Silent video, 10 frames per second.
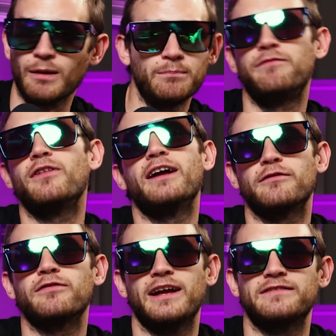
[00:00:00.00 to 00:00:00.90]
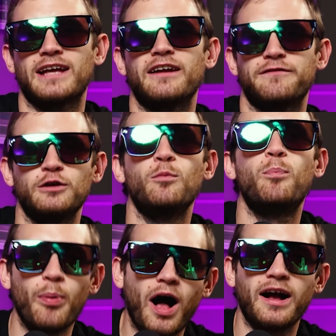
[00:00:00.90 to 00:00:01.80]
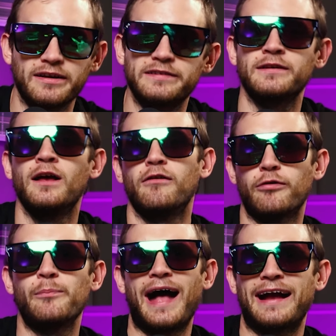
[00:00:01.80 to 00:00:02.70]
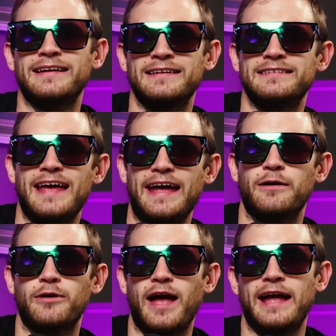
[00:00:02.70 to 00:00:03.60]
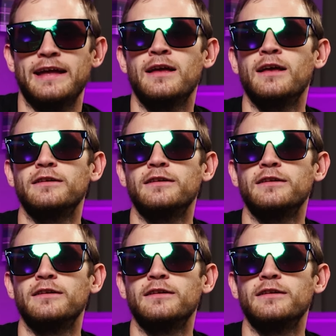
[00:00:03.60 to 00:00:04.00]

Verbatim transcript: But Flavor Flav's got a few bucks from back in his day, okay?